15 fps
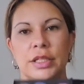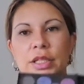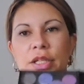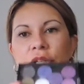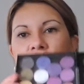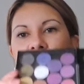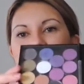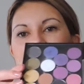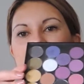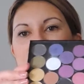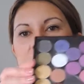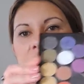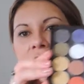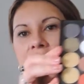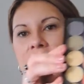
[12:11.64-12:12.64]
as you can sort of
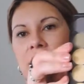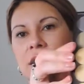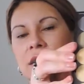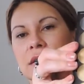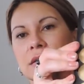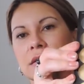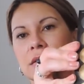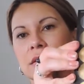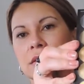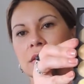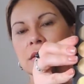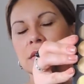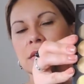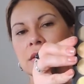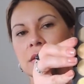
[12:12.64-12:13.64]
see there.
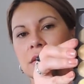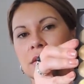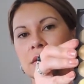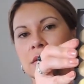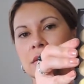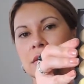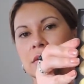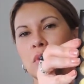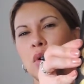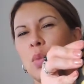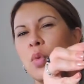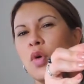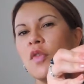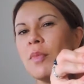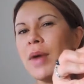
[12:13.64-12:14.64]

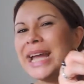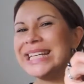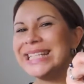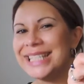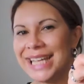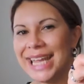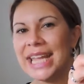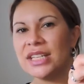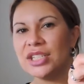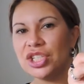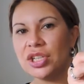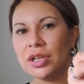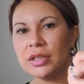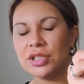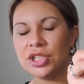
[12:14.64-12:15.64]
Or more of my
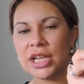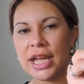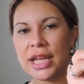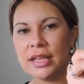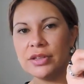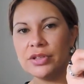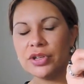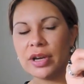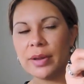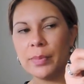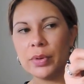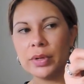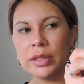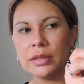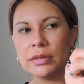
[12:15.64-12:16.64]
intense shades, should I
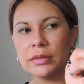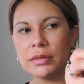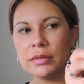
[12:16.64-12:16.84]
put